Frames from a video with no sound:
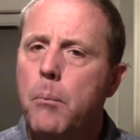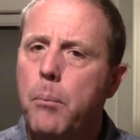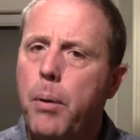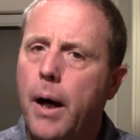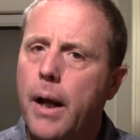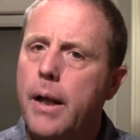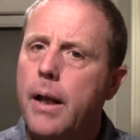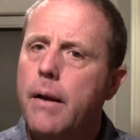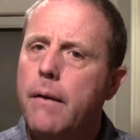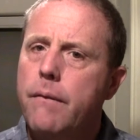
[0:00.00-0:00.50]

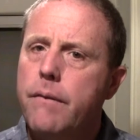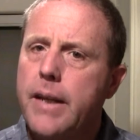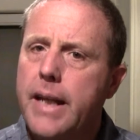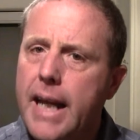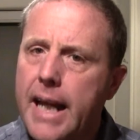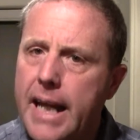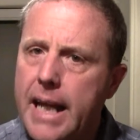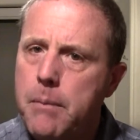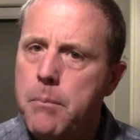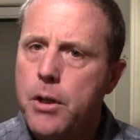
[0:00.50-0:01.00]
But
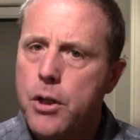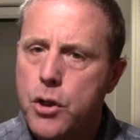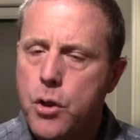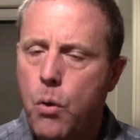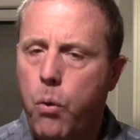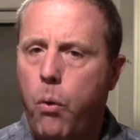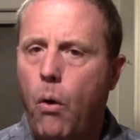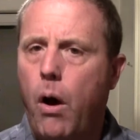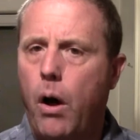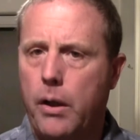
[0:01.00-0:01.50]
the
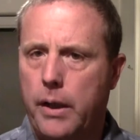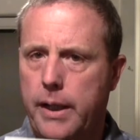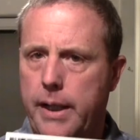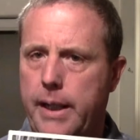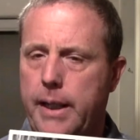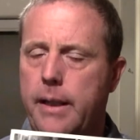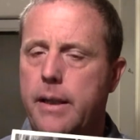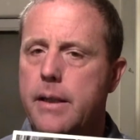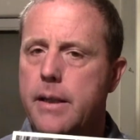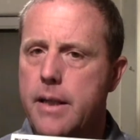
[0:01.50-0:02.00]
image
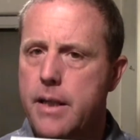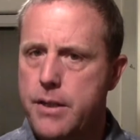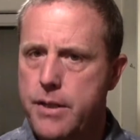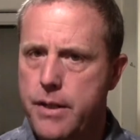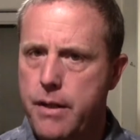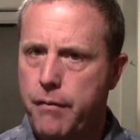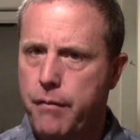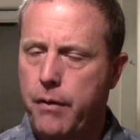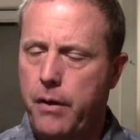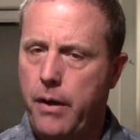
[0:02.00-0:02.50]
quality
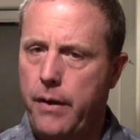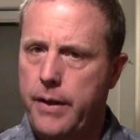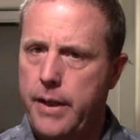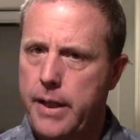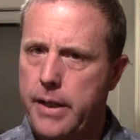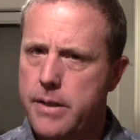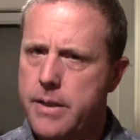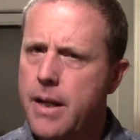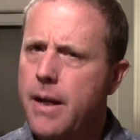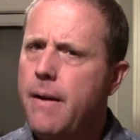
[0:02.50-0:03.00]
is different on
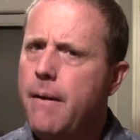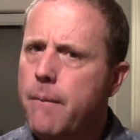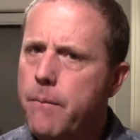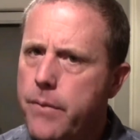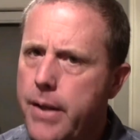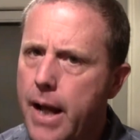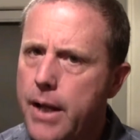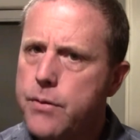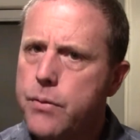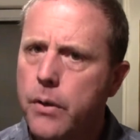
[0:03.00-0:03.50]
these.
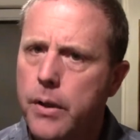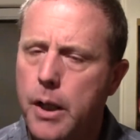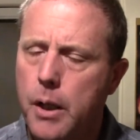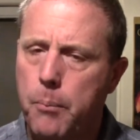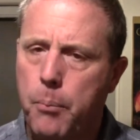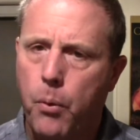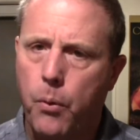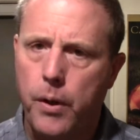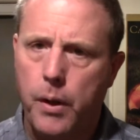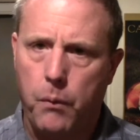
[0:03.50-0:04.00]
And that's really
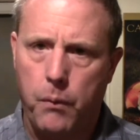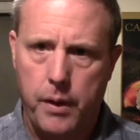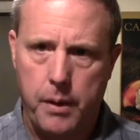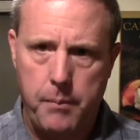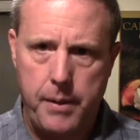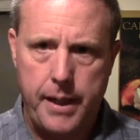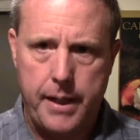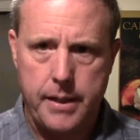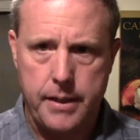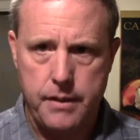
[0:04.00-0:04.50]
the point I want
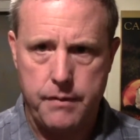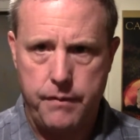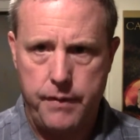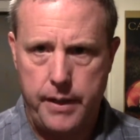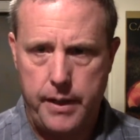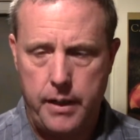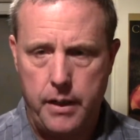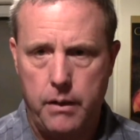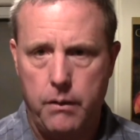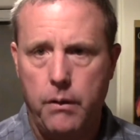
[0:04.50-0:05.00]
to make in this
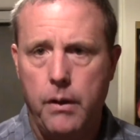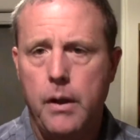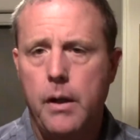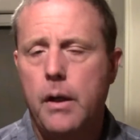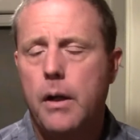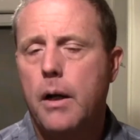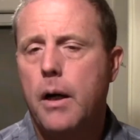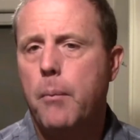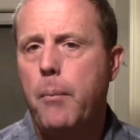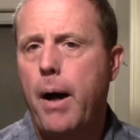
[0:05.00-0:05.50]
video
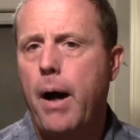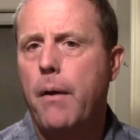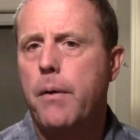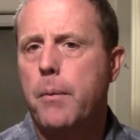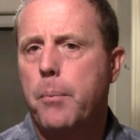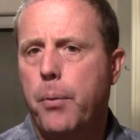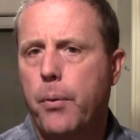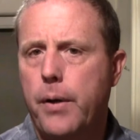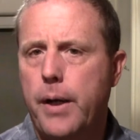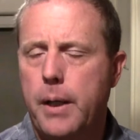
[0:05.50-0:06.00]

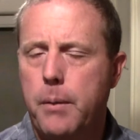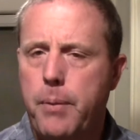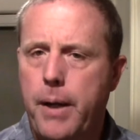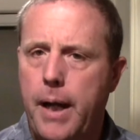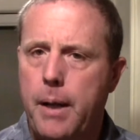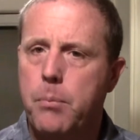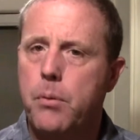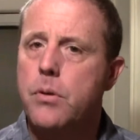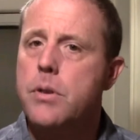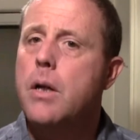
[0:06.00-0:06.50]
about the printing
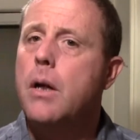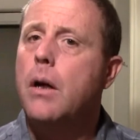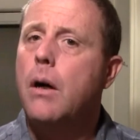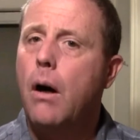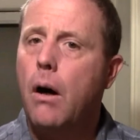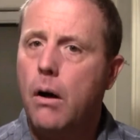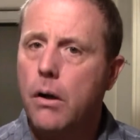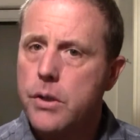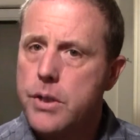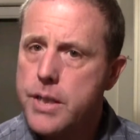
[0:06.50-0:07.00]
papers.
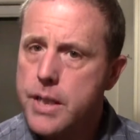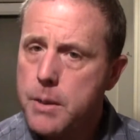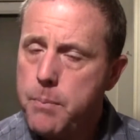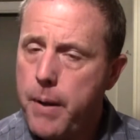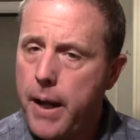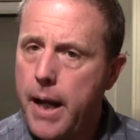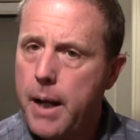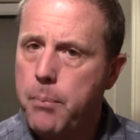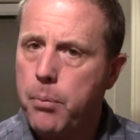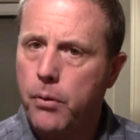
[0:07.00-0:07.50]

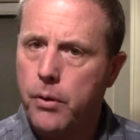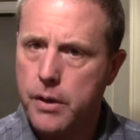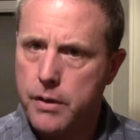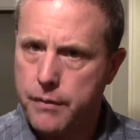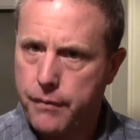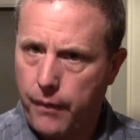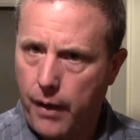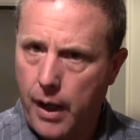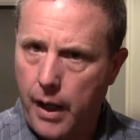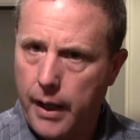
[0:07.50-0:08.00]
RC paper
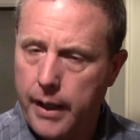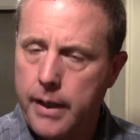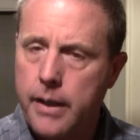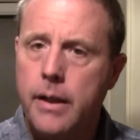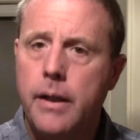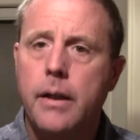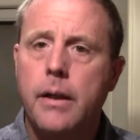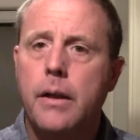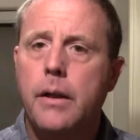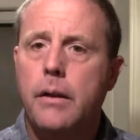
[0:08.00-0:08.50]
is
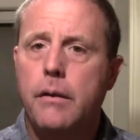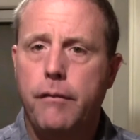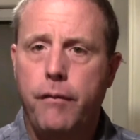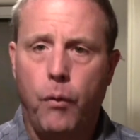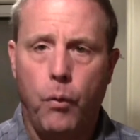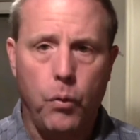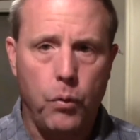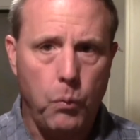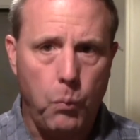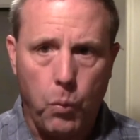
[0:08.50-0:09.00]
fine
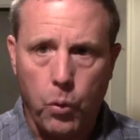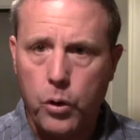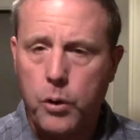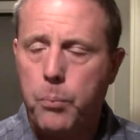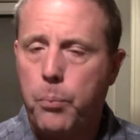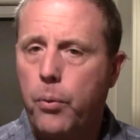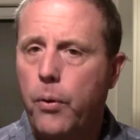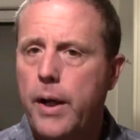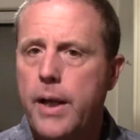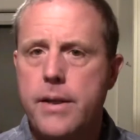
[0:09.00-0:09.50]
for
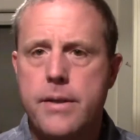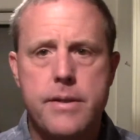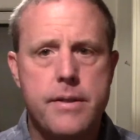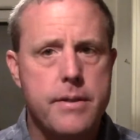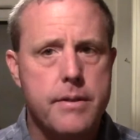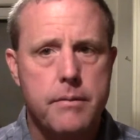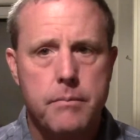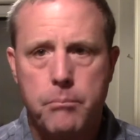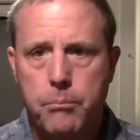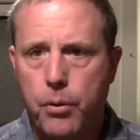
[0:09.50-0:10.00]
work
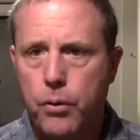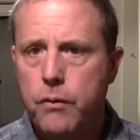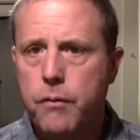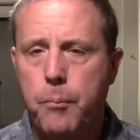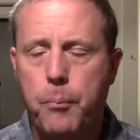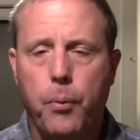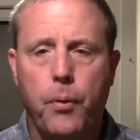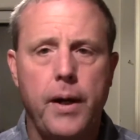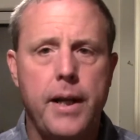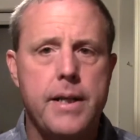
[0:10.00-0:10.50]
prints,
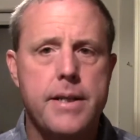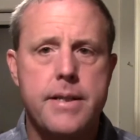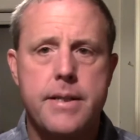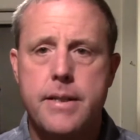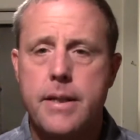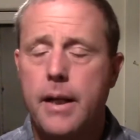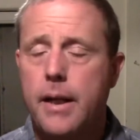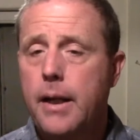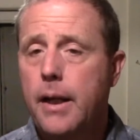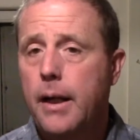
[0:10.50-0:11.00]
proof
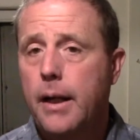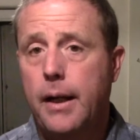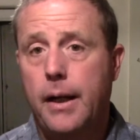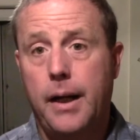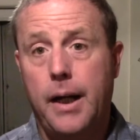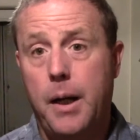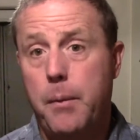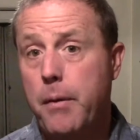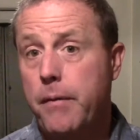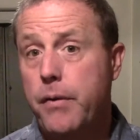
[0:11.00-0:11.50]
prints.
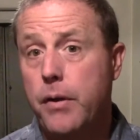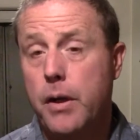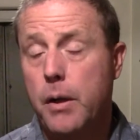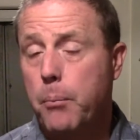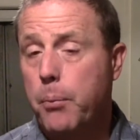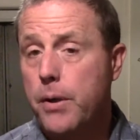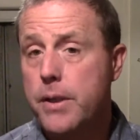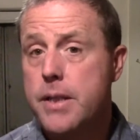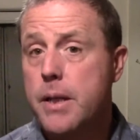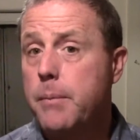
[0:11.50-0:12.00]
If you're
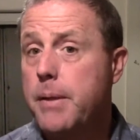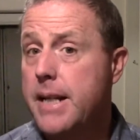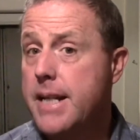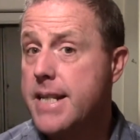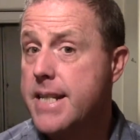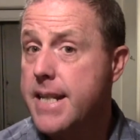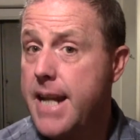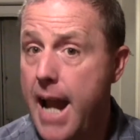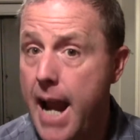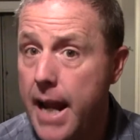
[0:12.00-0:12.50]
going to print something
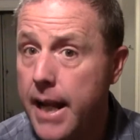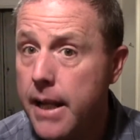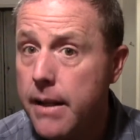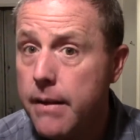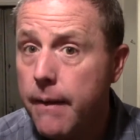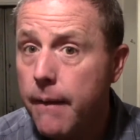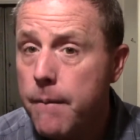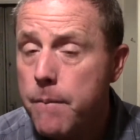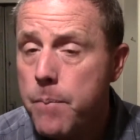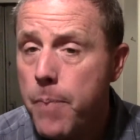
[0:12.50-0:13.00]
to scan
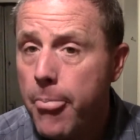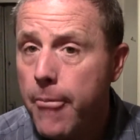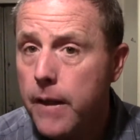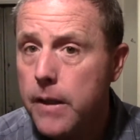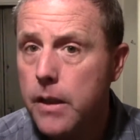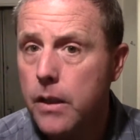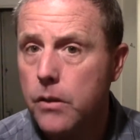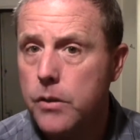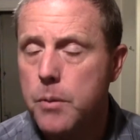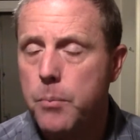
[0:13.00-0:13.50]
it,
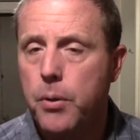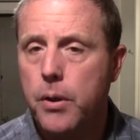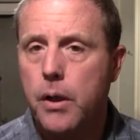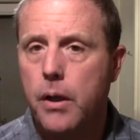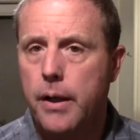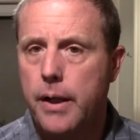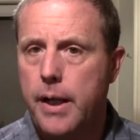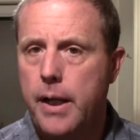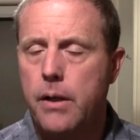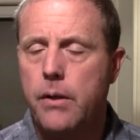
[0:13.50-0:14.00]
you have to put
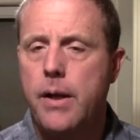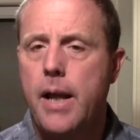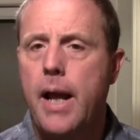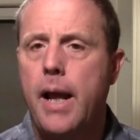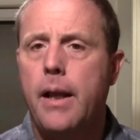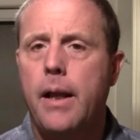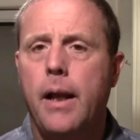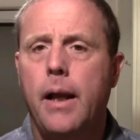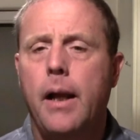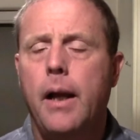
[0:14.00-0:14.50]
it on the
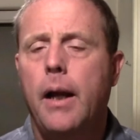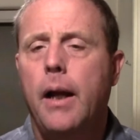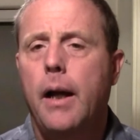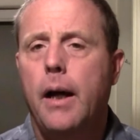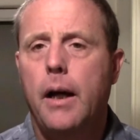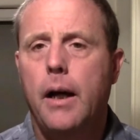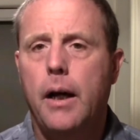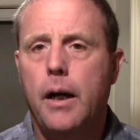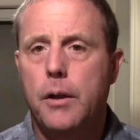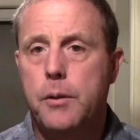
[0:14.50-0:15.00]
internet,
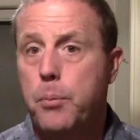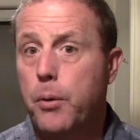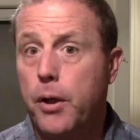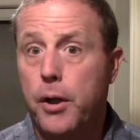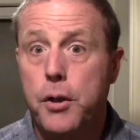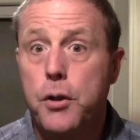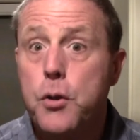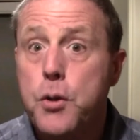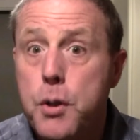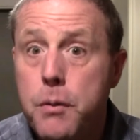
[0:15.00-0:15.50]
to put
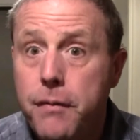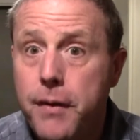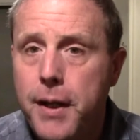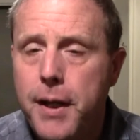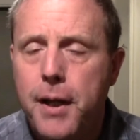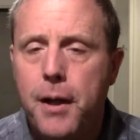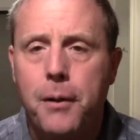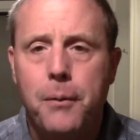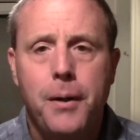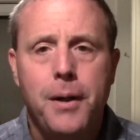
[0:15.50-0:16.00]
it on a YouTube
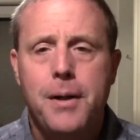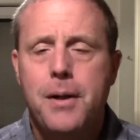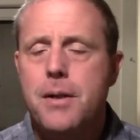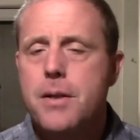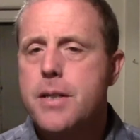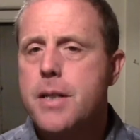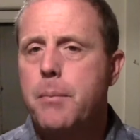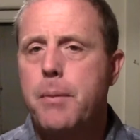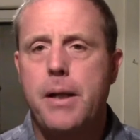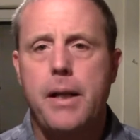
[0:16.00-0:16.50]
video
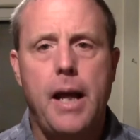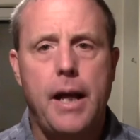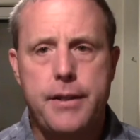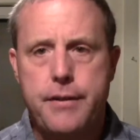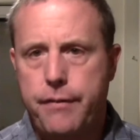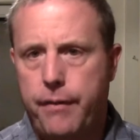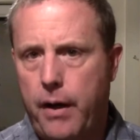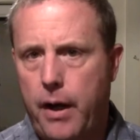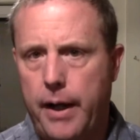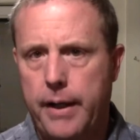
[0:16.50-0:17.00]
or something,
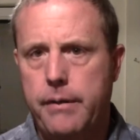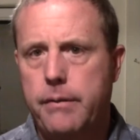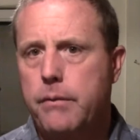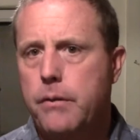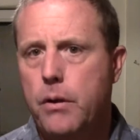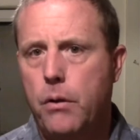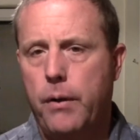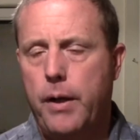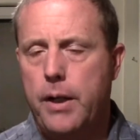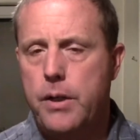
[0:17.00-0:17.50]
that's fine.
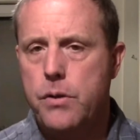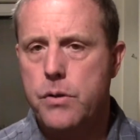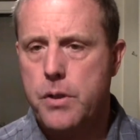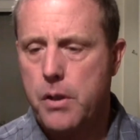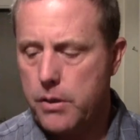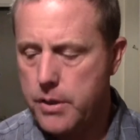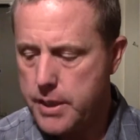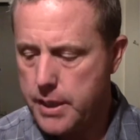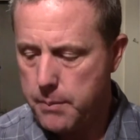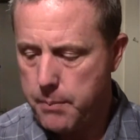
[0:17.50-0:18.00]
Go ahead and
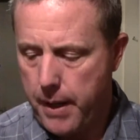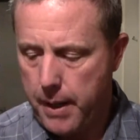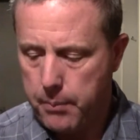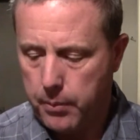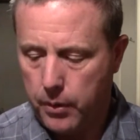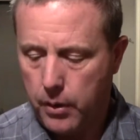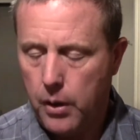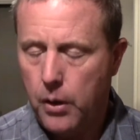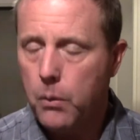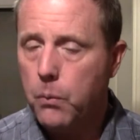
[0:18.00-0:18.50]
use RC
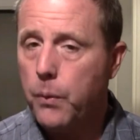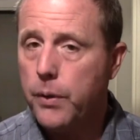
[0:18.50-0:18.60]
paper.